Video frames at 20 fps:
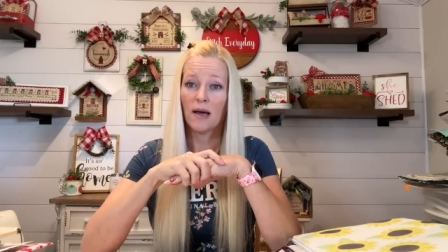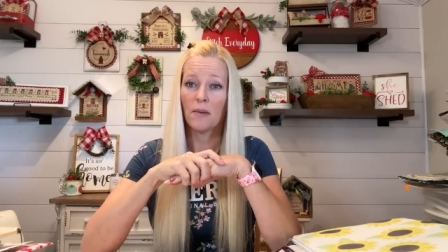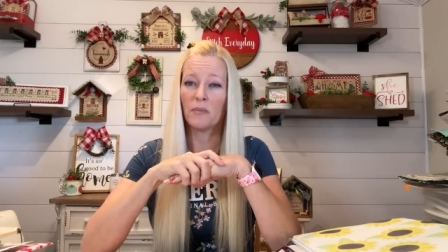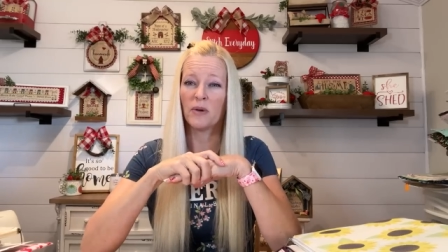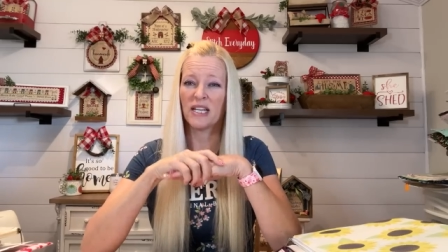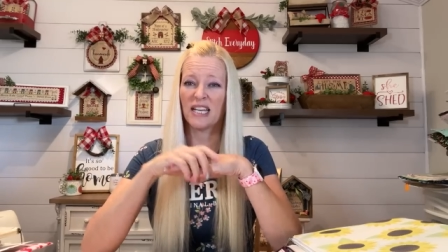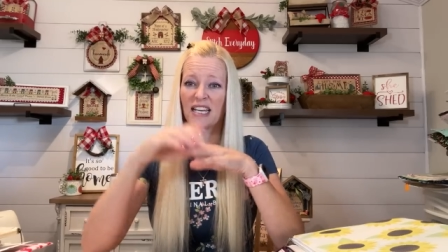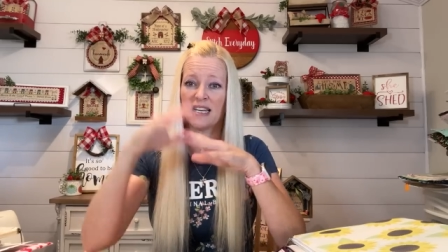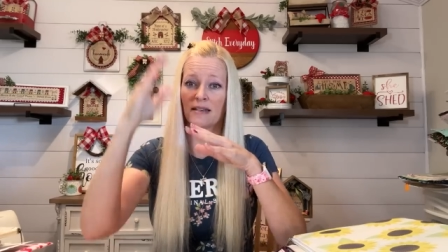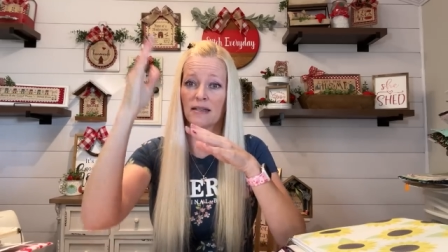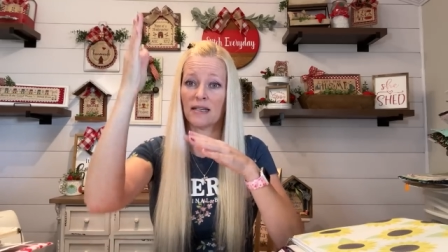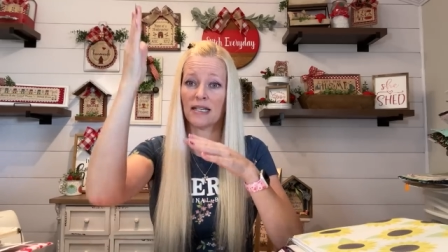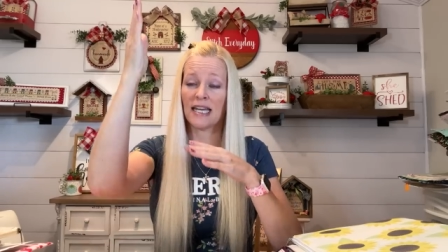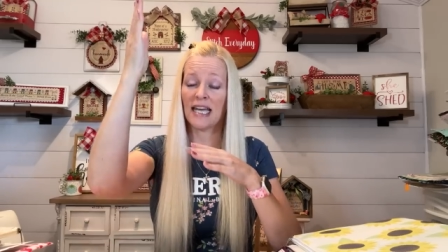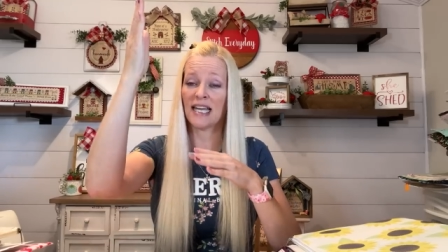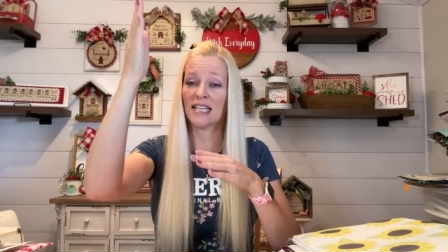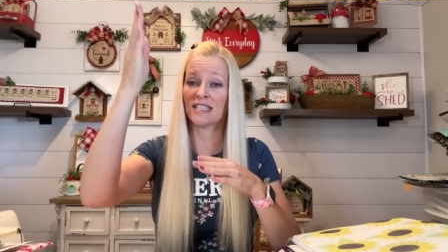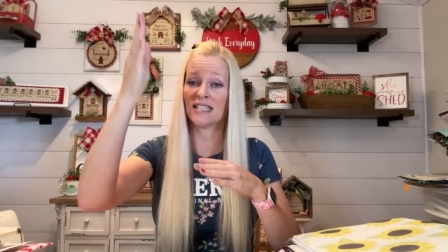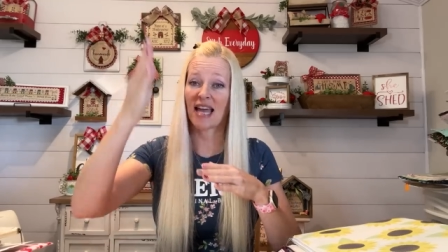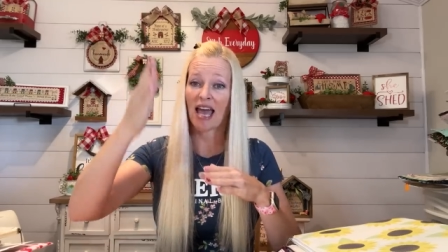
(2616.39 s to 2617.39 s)
But it
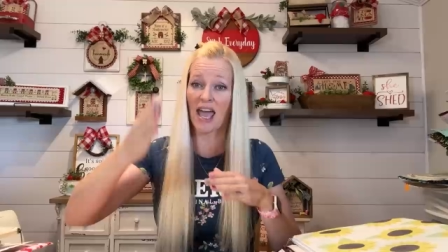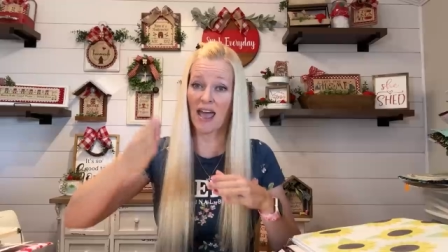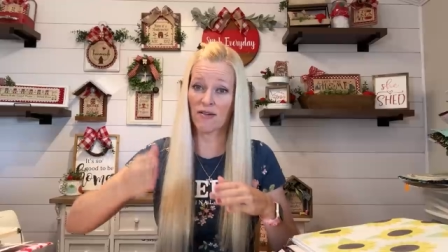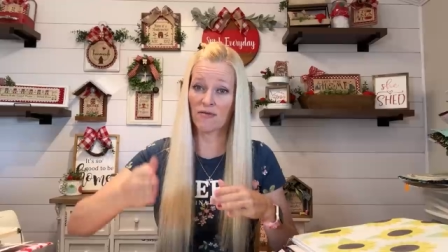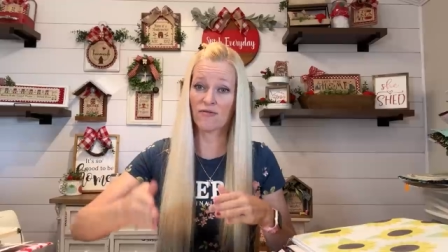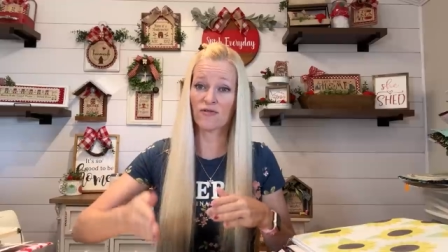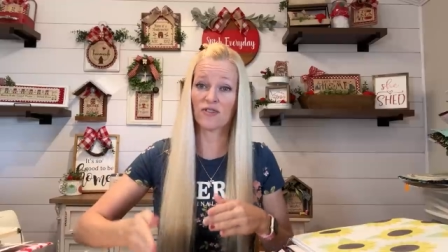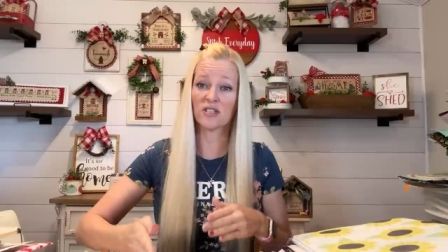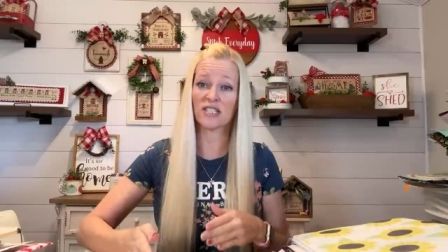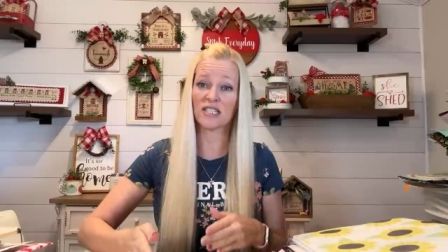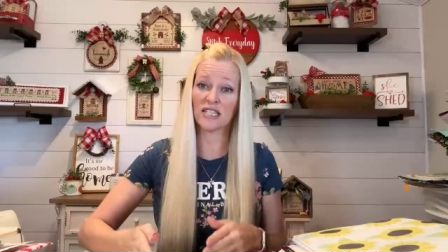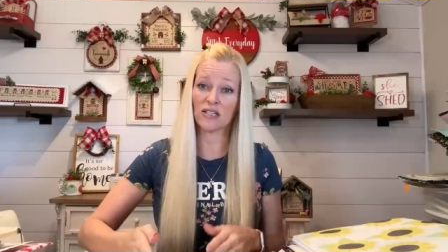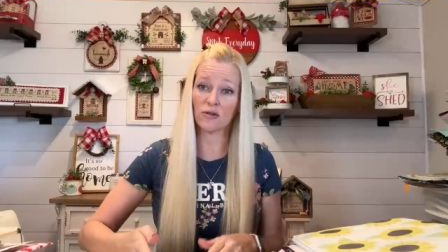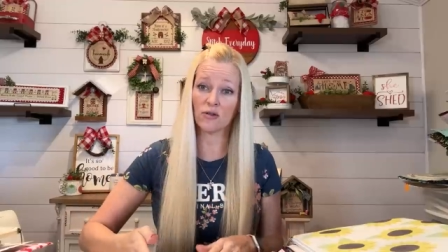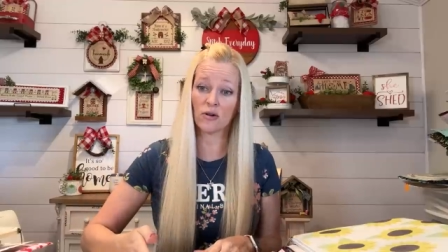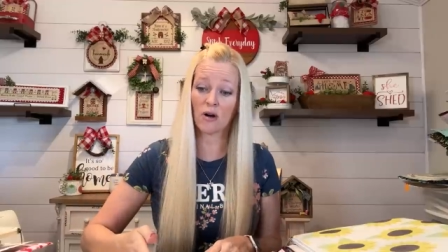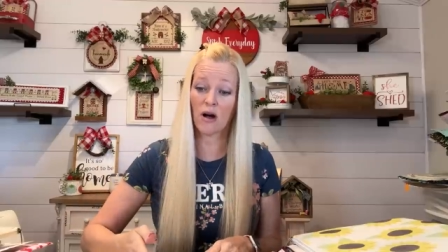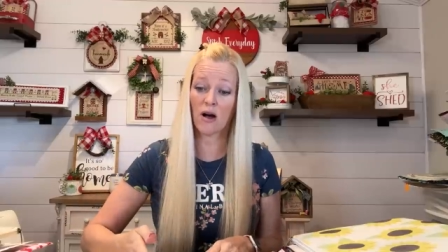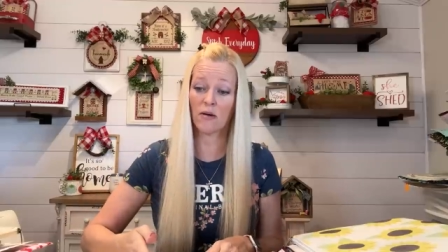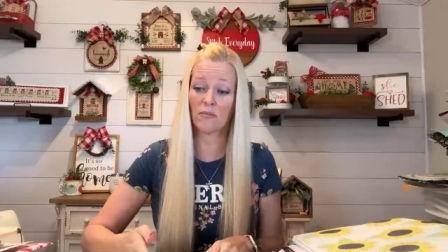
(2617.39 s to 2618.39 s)
hits every
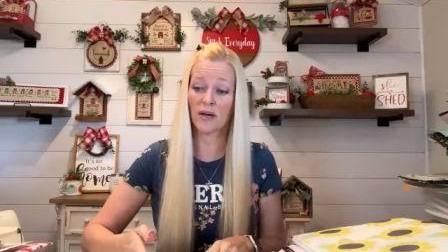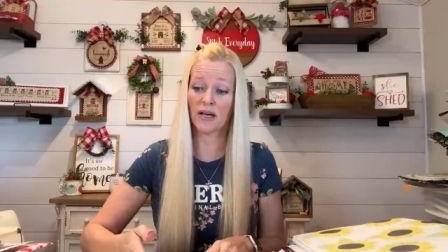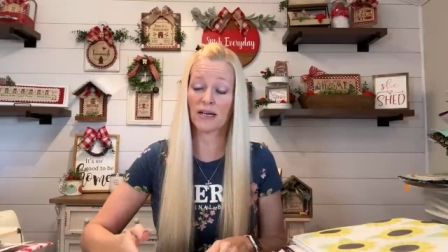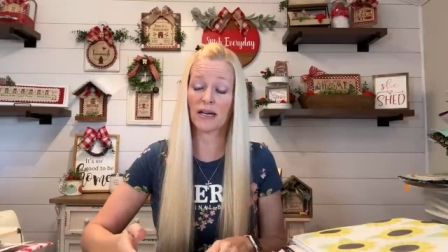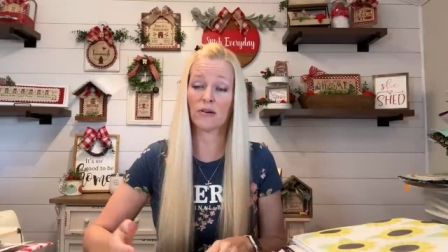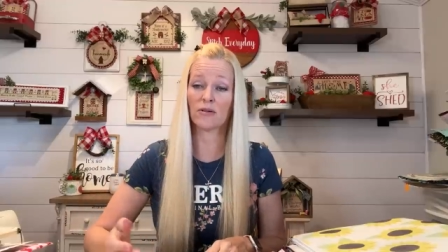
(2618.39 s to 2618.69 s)
single comment.